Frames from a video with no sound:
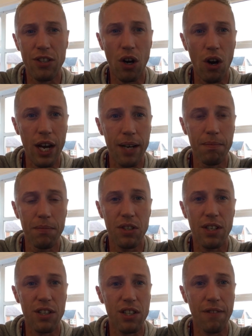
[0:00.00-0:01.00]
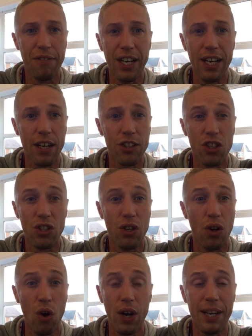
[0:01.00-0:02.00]
times that Sevilla
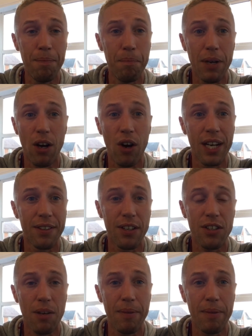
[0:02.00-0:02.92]
just got in behind us.